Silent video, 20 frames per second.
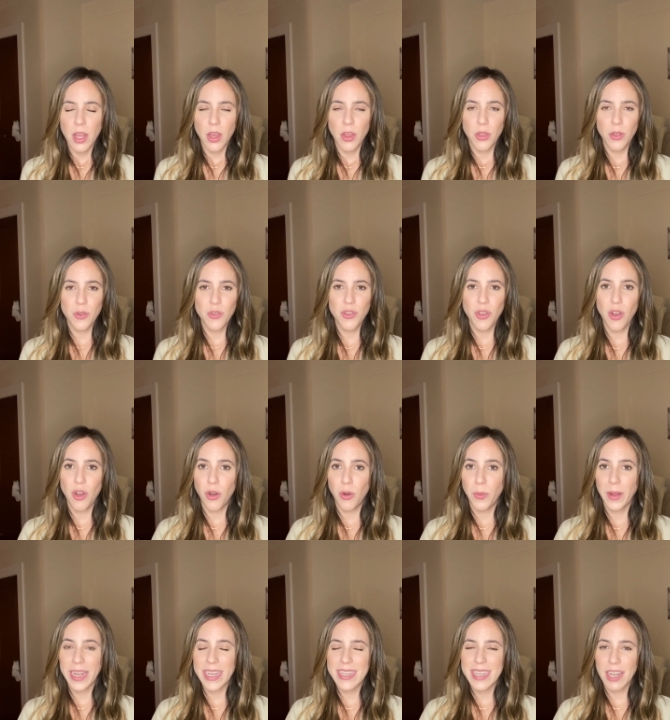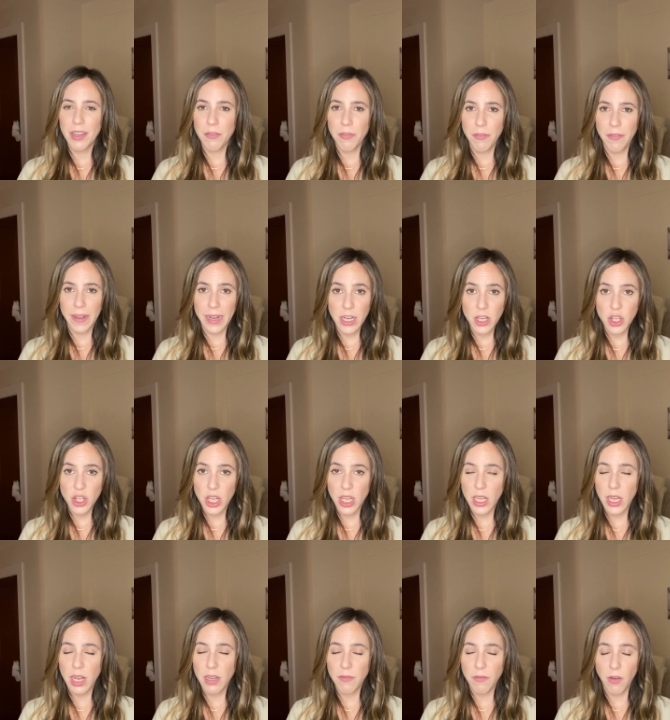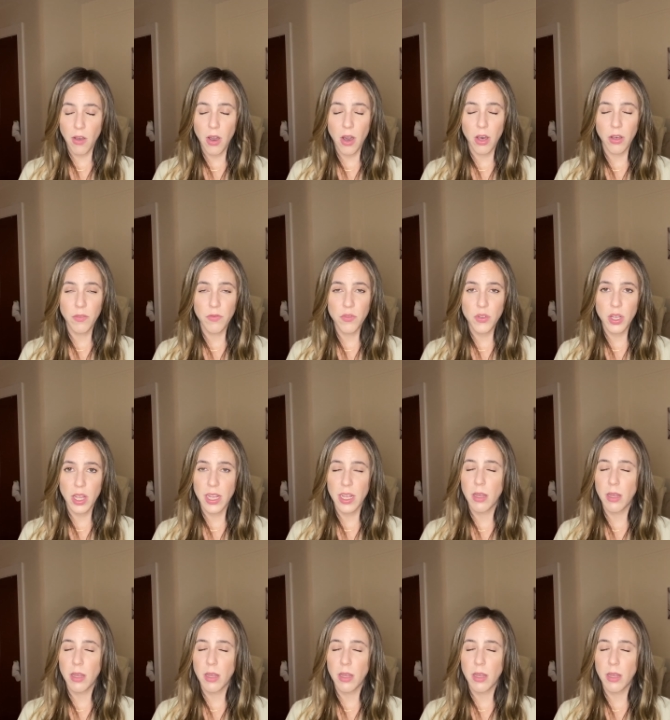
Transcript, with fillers: There's always infection involved.